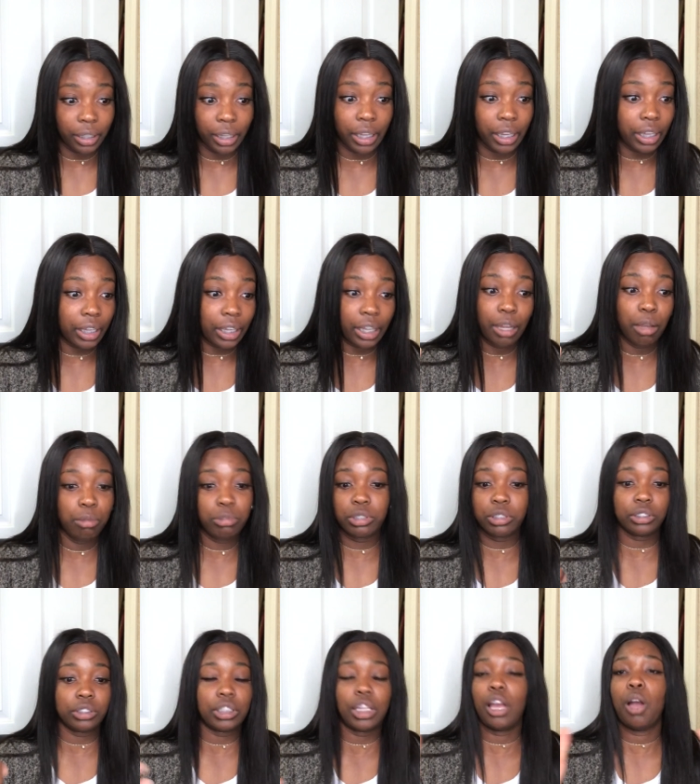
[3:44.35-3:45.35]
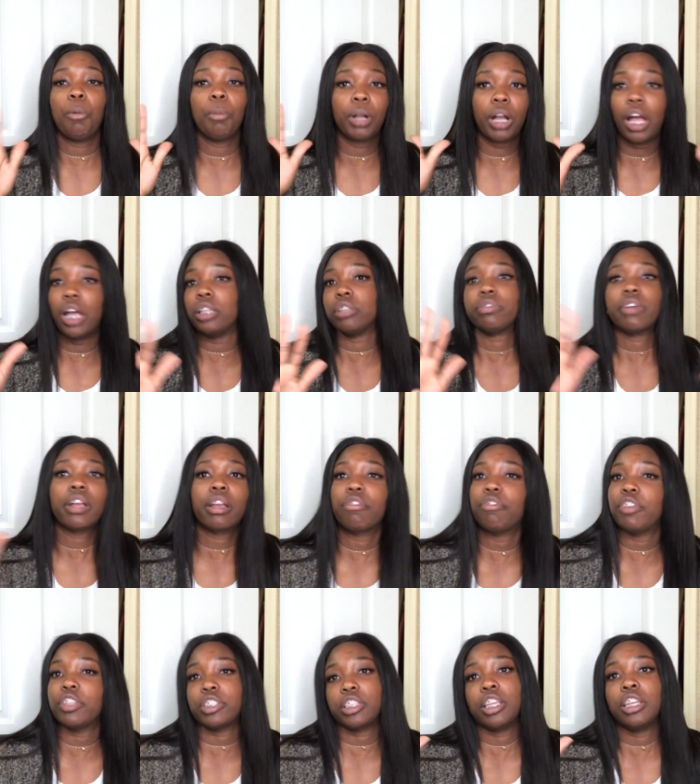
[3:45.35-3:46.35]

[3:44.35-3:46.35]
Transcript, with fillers: Like, I was just like, oh my gosh, if I could fix